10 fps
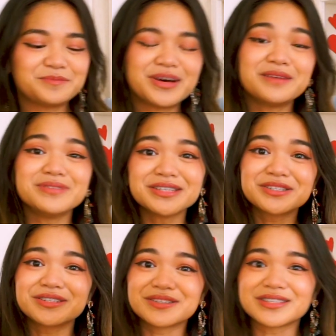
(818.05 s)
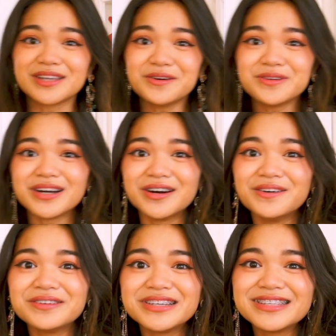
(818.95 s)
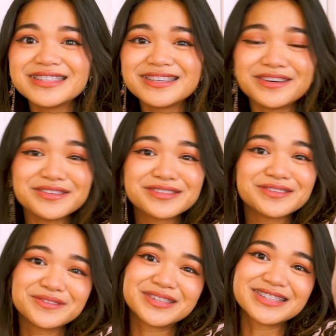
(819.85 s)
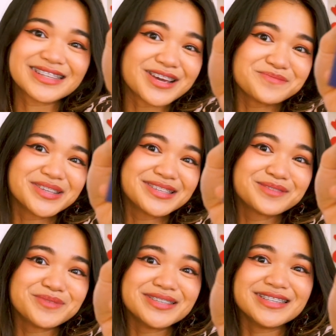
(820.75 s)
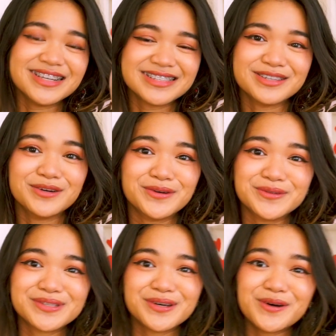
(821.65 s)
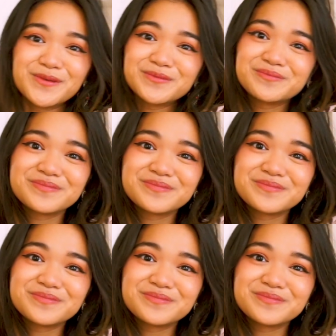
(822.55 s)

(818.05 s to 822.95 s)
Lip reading: the publisher's logo is also the same as the BTS logo. So